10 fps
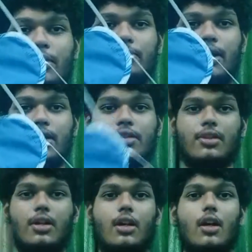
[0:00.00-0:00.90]
mask.
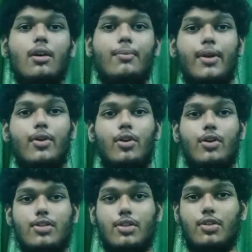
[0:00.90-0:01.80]

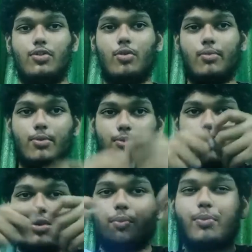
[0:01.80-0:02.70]
Because in the normal,
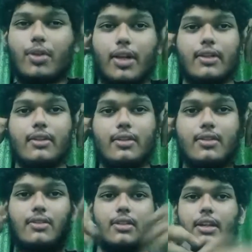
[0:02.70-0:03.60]
mostly you put like
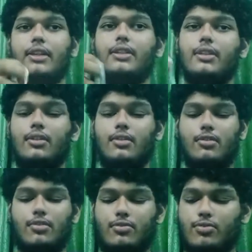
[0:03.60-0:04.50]
this, right?
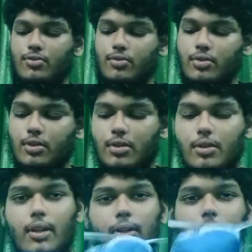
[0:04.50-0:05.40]
So
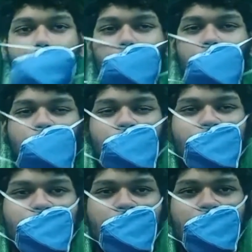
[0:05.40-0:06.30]
like this
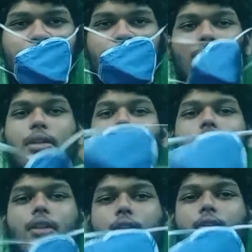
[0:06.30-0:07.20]
something, but
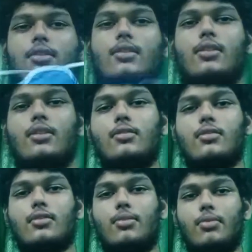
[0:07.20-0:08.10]
this is
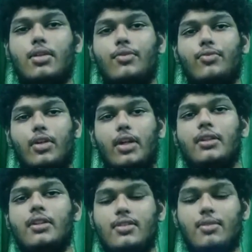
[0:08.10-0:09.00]
something different. I
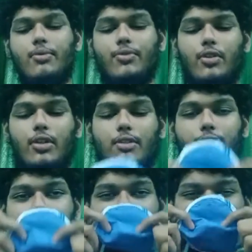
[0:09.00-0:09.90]
think some of you all
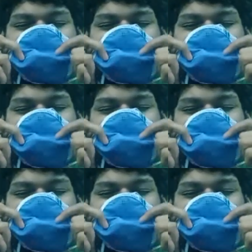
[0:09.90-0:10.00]
even may be